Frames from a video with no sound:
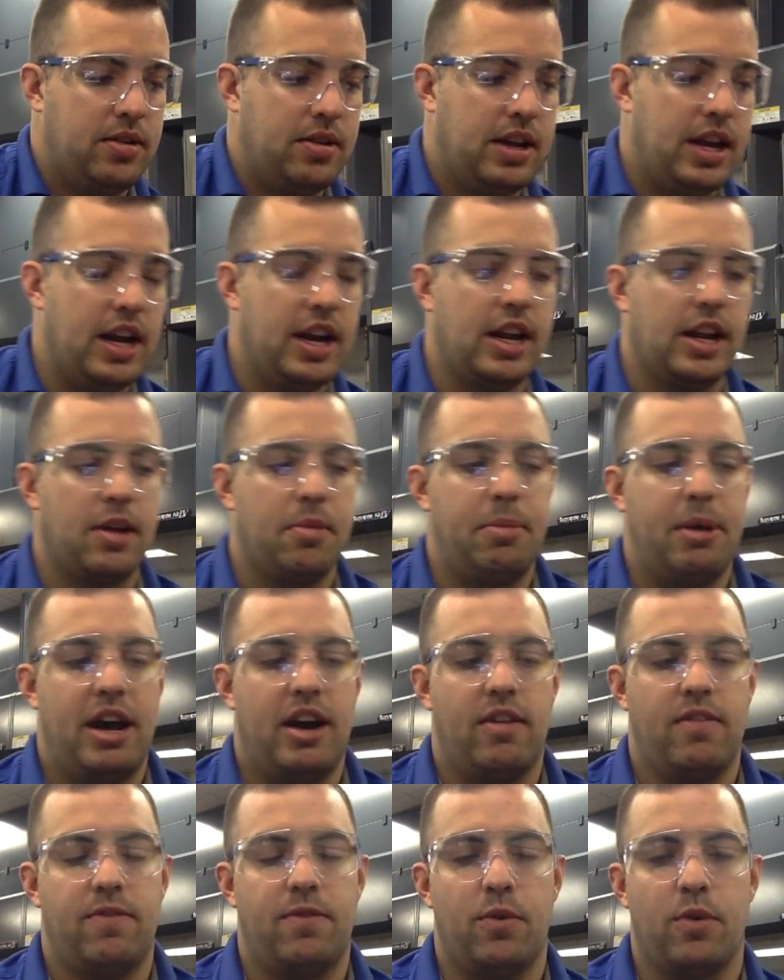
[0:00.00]
getting
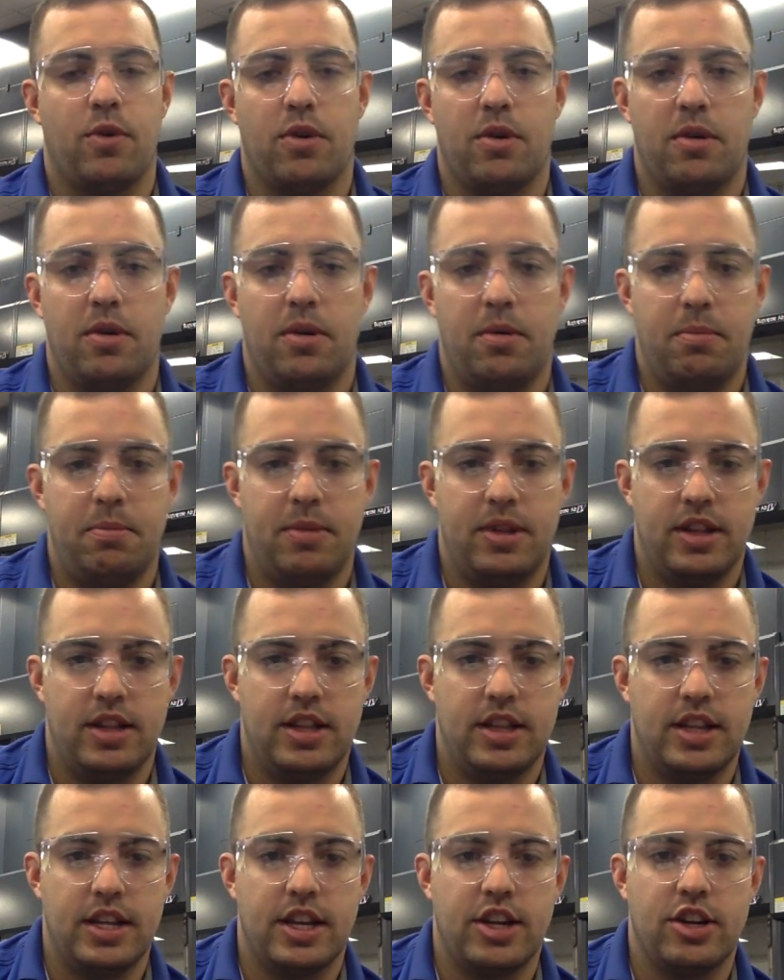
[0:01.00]
about 4
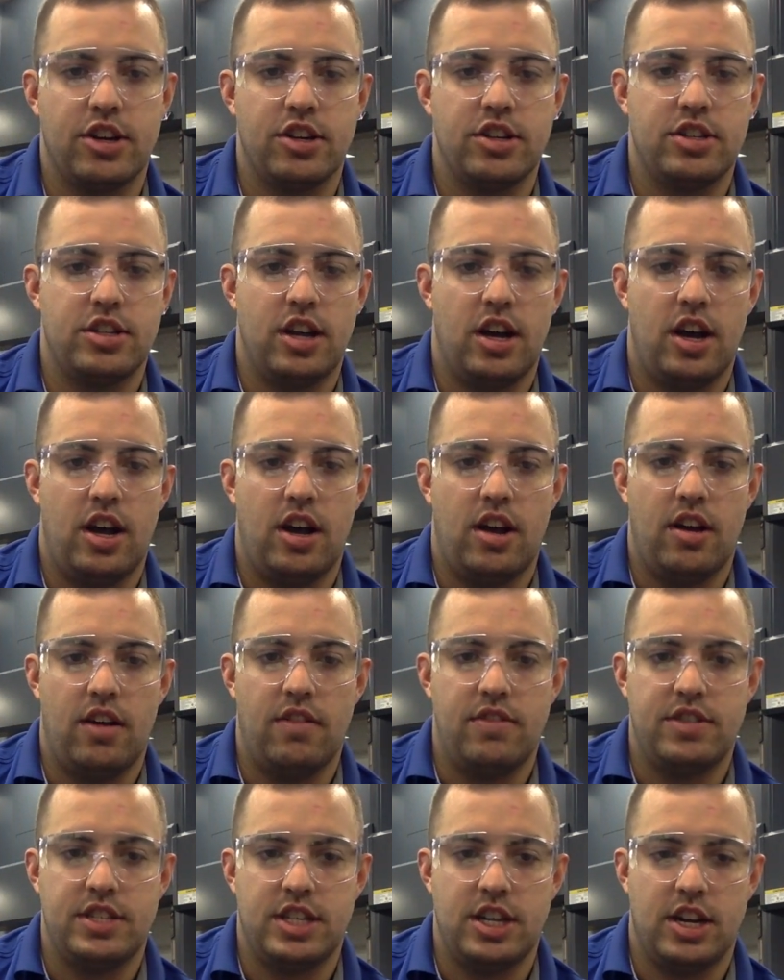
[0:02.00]
milliliters
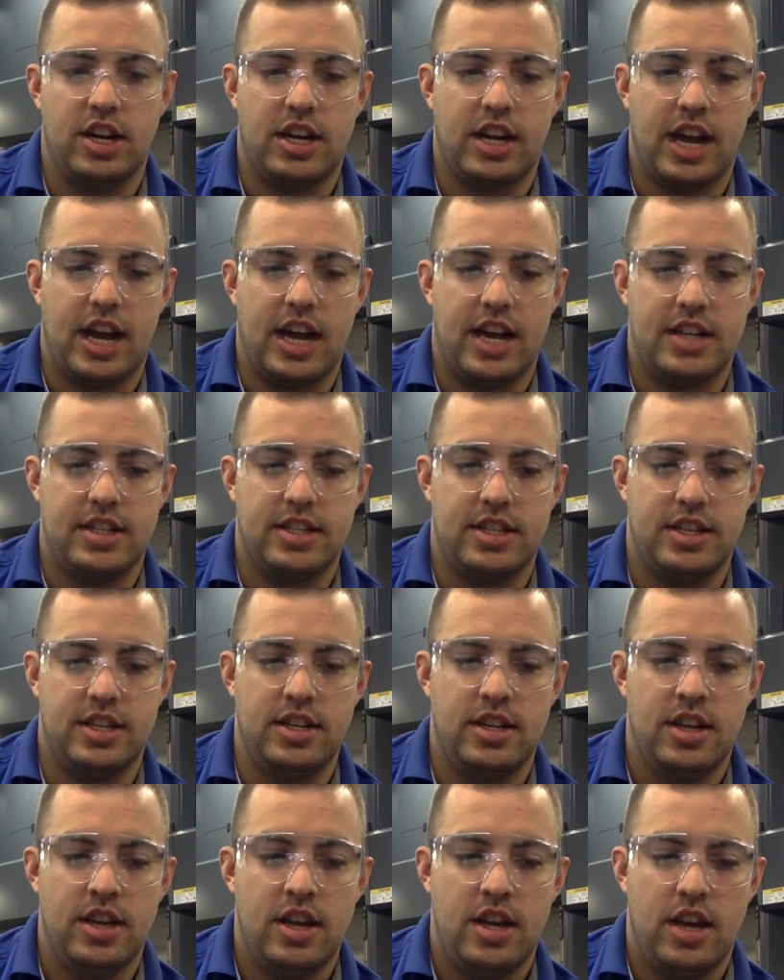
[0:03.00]
of stearic acid